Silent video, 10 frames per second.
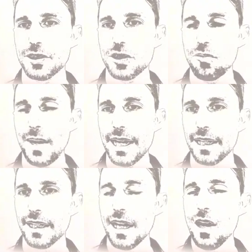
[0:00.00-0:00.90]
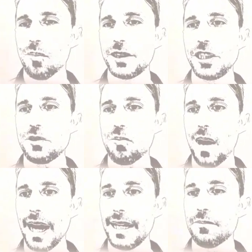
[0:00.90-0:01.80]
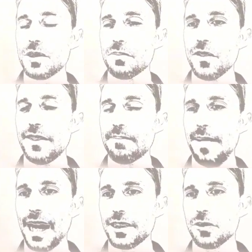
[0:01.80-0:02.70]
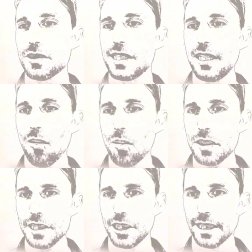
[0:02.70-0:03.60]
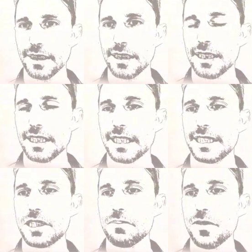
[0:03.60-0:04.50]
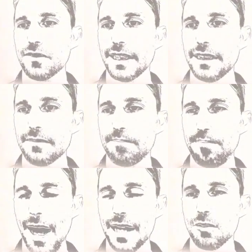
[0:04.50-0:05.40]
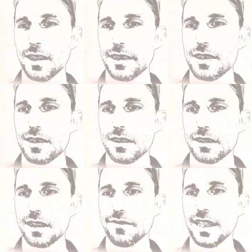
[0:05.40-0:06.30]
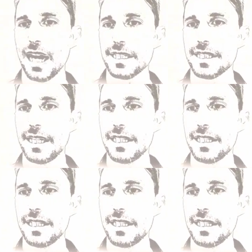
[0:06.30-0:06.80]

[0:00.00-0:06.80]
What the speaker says: squared, which is why it was moving back towards the origin, because it's moving backwards. The velocity